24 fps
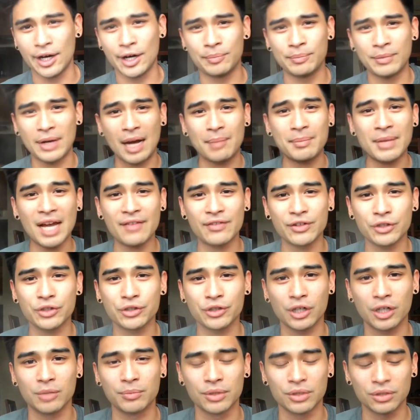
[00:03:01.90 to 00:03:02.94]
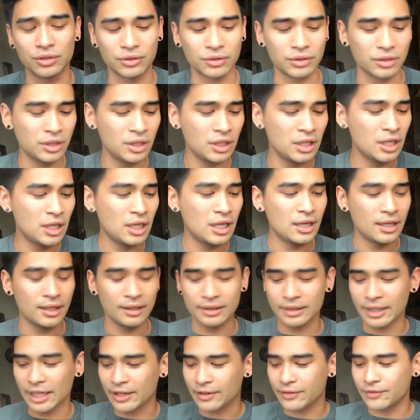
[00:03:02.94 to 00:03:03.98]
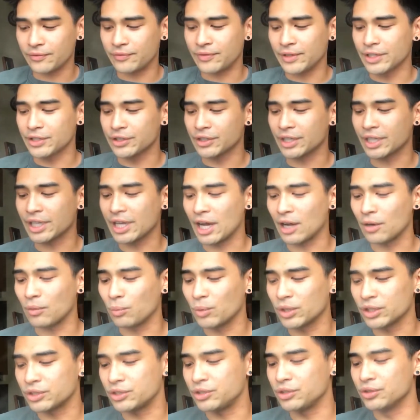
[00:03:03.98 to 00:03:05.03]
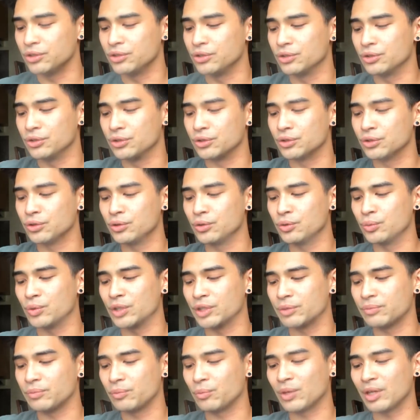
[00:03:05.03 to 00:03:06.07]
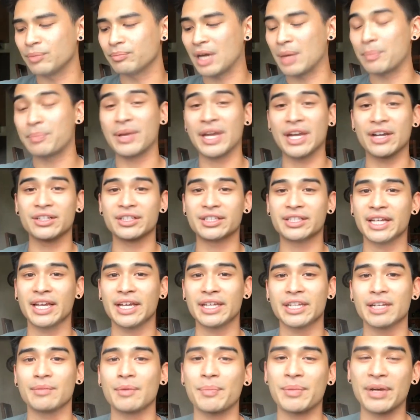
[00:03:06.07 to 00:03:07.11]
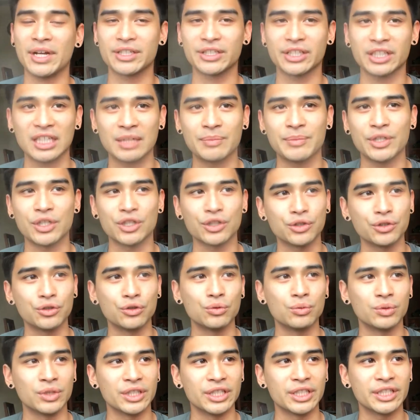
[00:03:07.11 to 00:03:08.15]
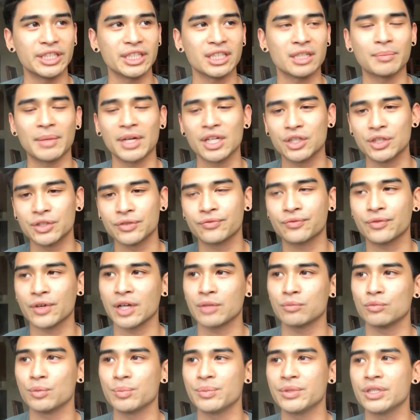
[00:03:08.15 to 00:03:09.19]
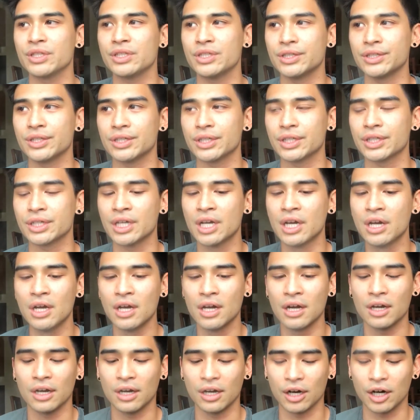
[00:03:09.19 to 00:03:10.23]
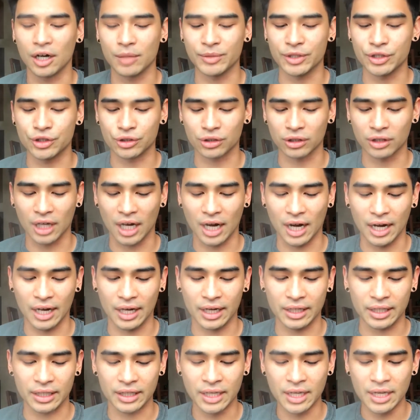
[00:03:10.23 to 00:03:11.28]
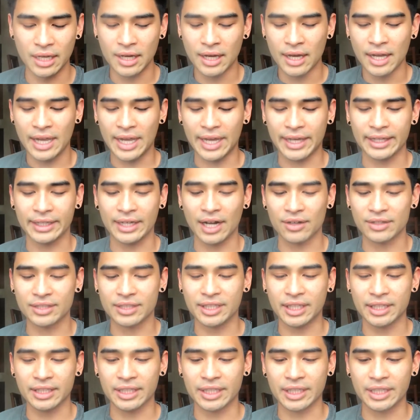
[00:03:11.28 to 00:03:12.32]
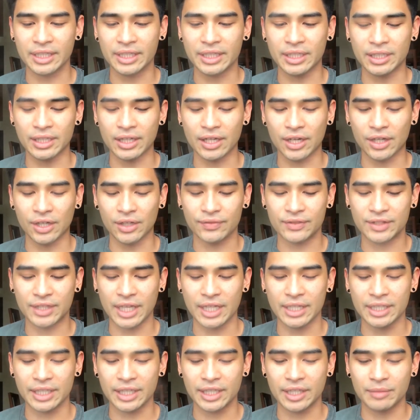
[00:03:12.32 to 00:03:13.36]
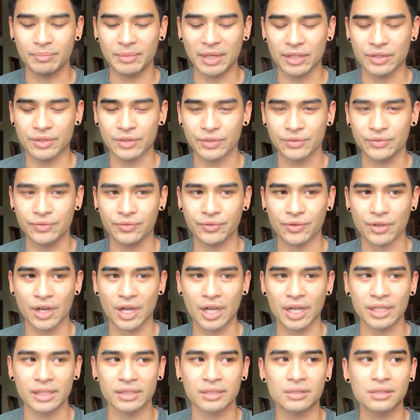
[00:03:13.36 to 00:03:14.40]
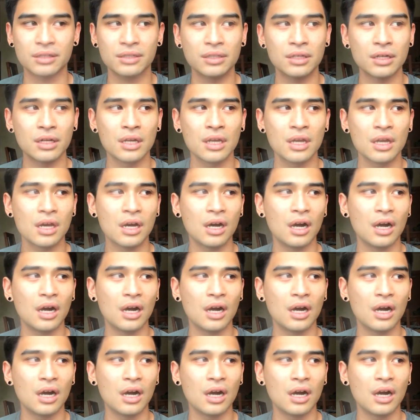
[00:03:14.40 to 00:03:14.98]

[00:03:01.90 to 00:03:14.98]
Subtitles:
I'm having trouble figuring out what to do with when my parents get here. My parents are coming here in 2 weeks, and then my good friend will be here in July. And I was thinking of taking my good friend